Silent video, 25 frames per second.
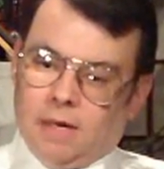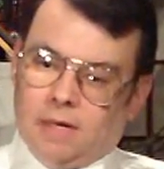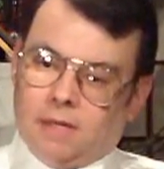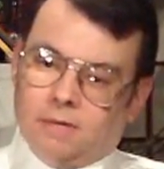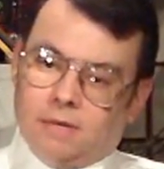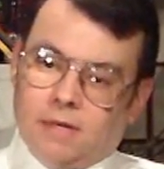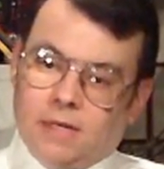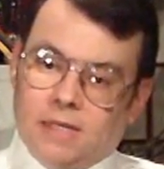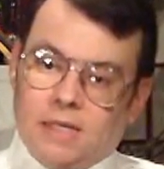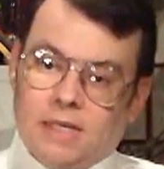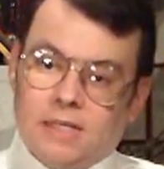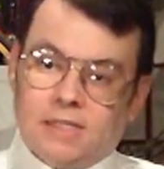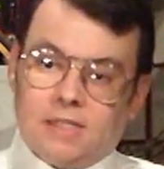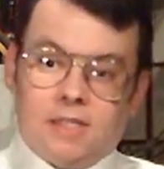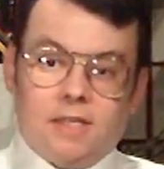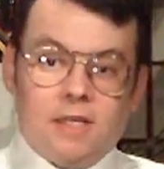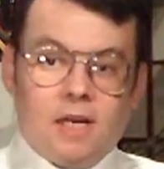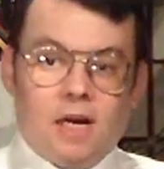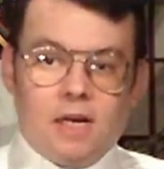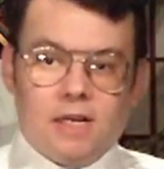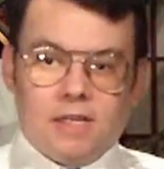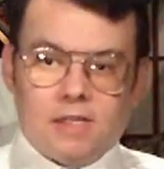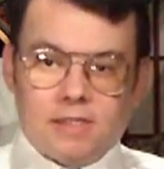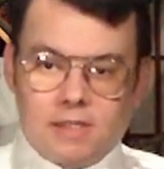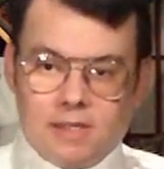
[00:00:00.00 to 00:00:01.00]
By the way,
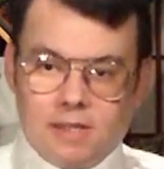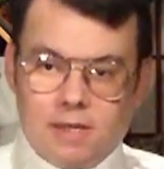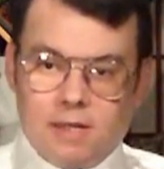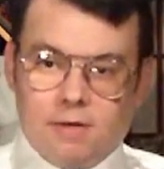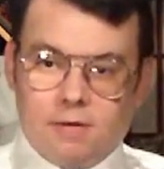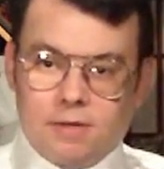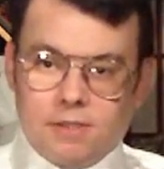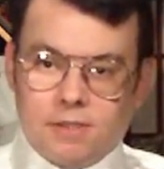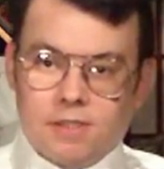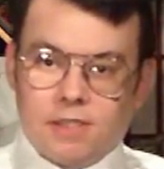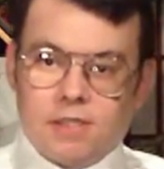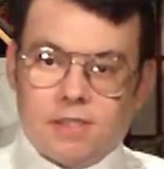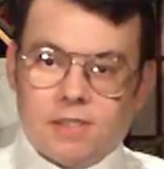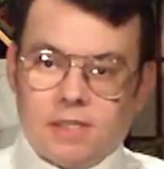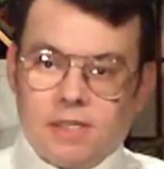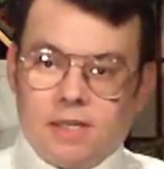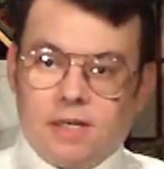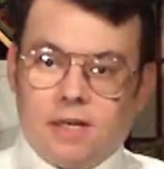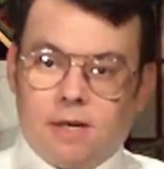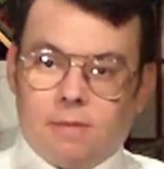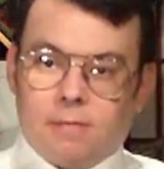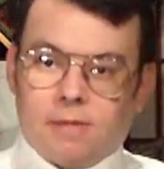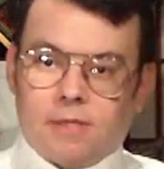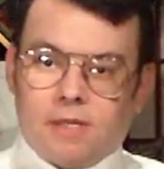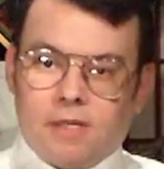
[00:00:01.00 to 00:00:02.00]
that's not as low as
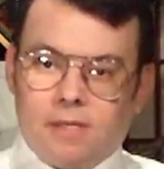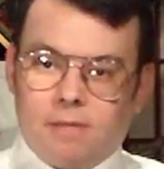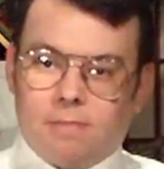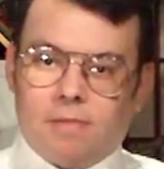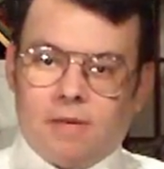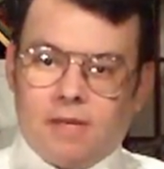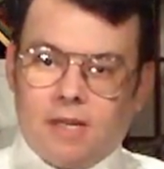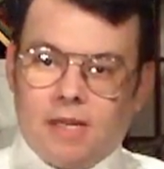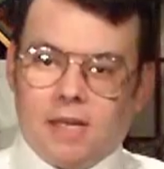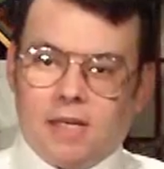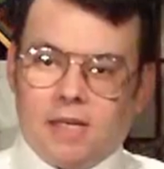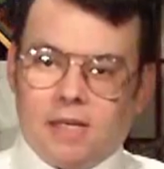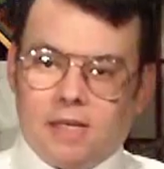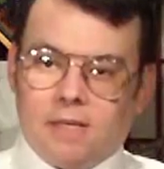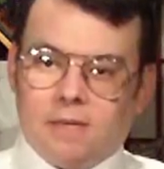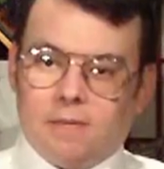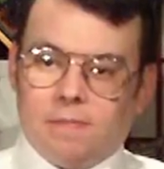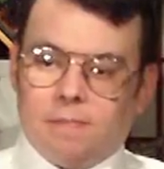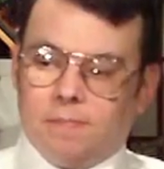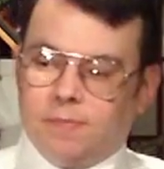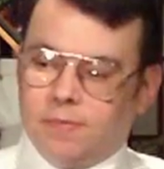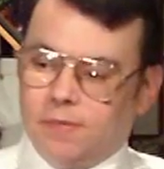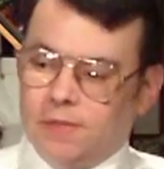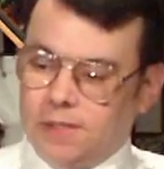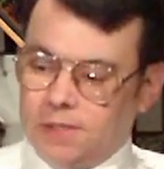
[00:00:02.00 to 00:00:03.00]
this theremin can
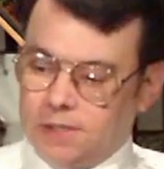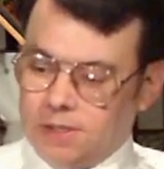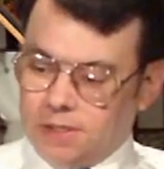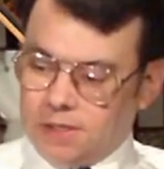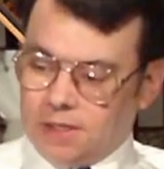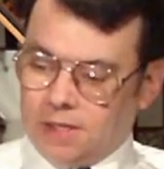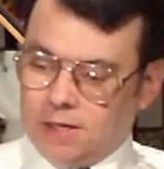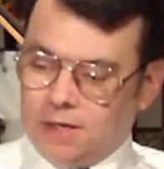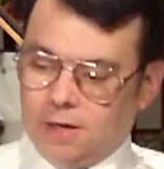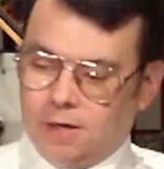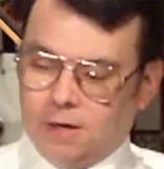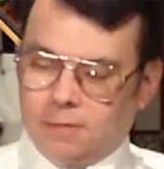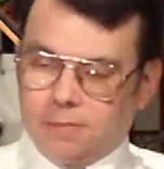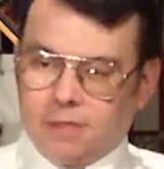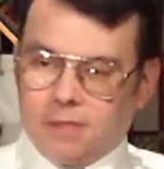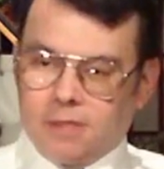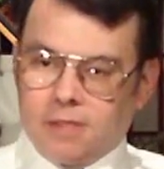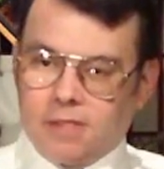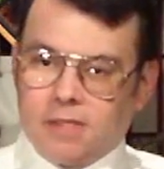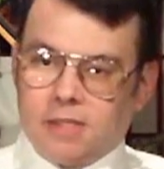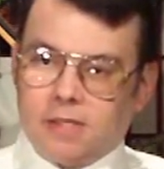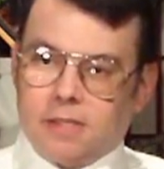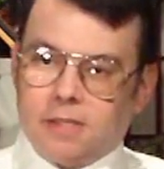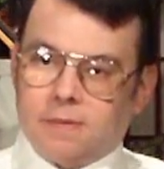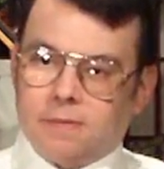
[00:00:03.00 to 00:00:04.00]
play. This
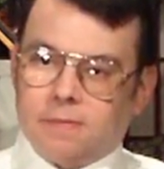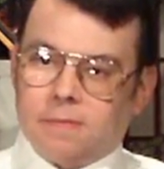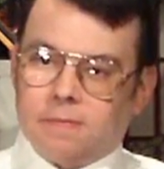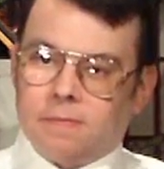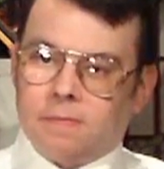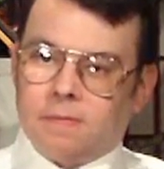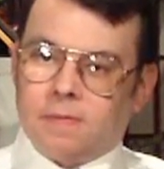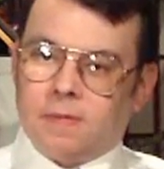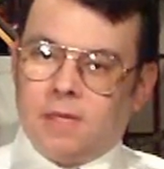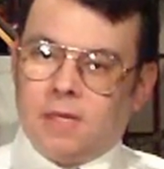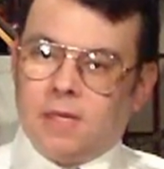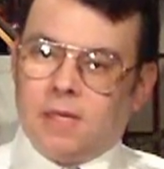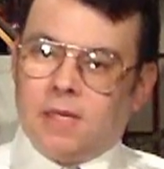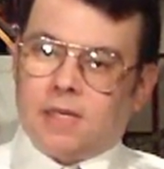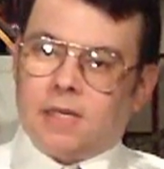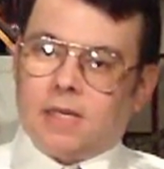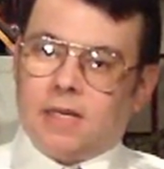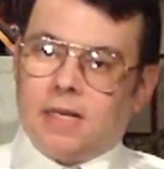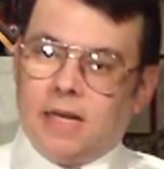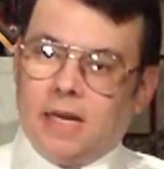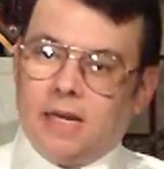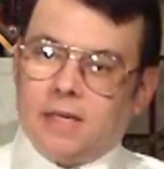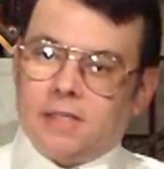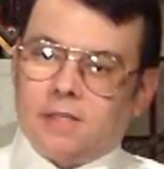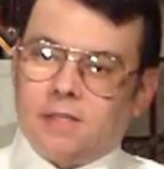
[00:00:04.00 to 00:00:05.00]
theremin
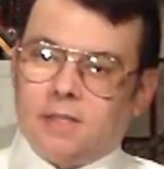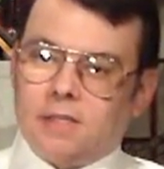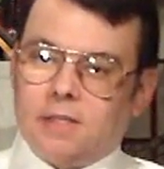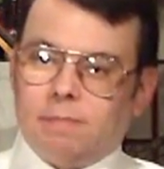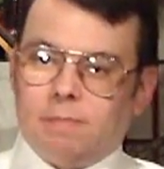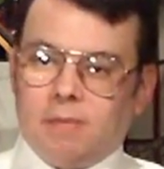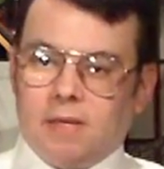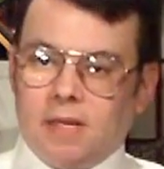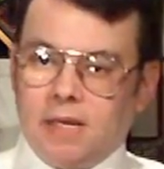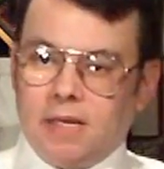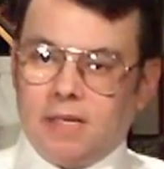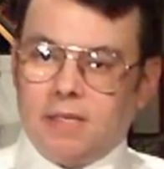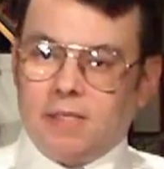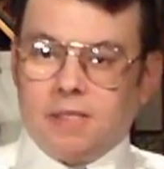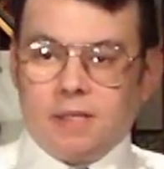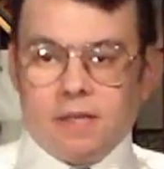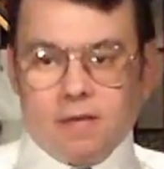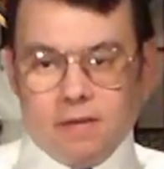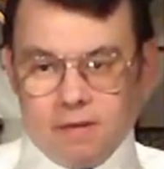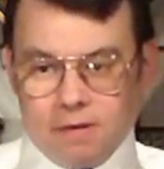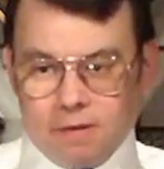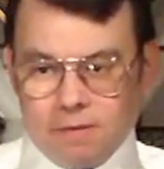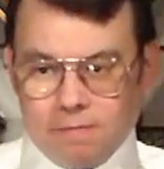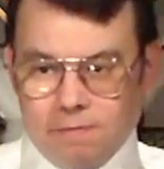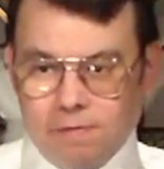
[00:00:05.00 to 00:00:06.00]
can actually
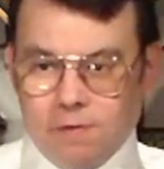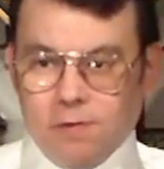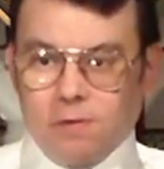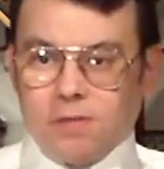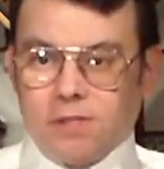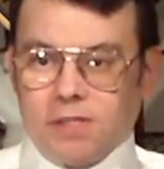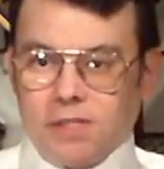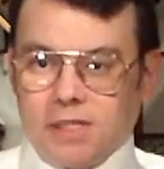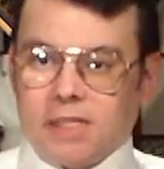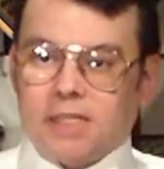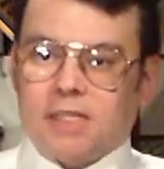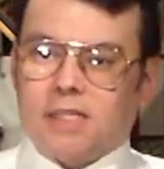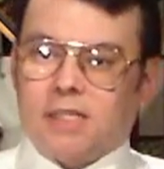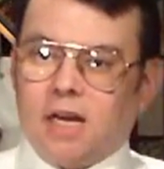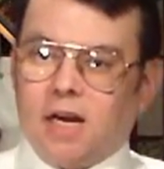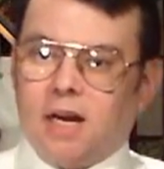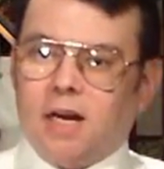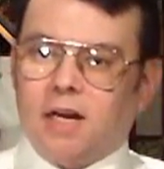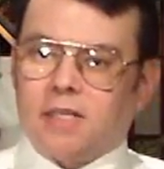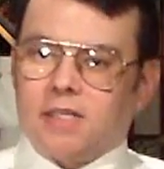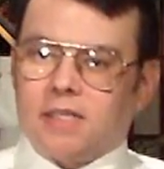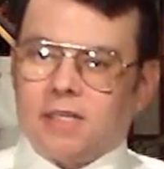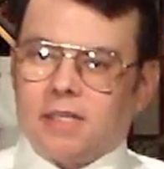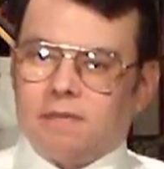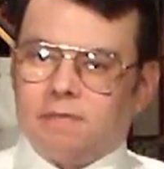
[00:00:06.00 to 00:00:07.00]
play a full
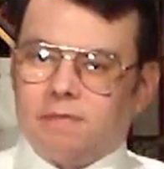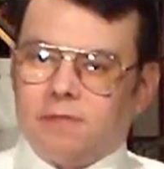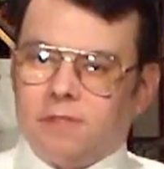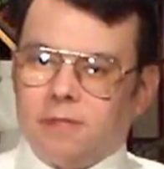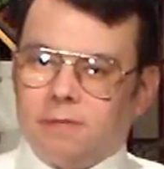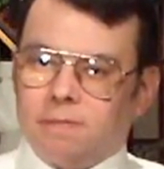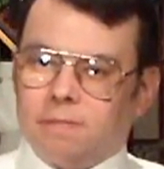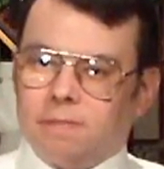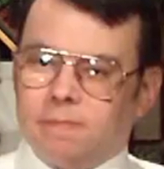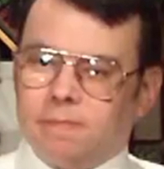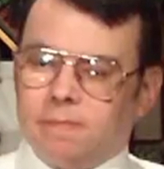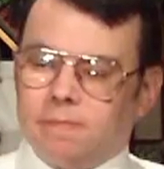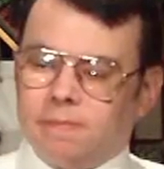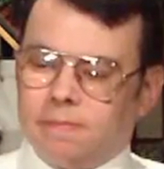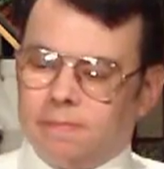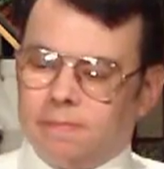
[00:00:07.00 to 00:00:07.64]
6 octaves.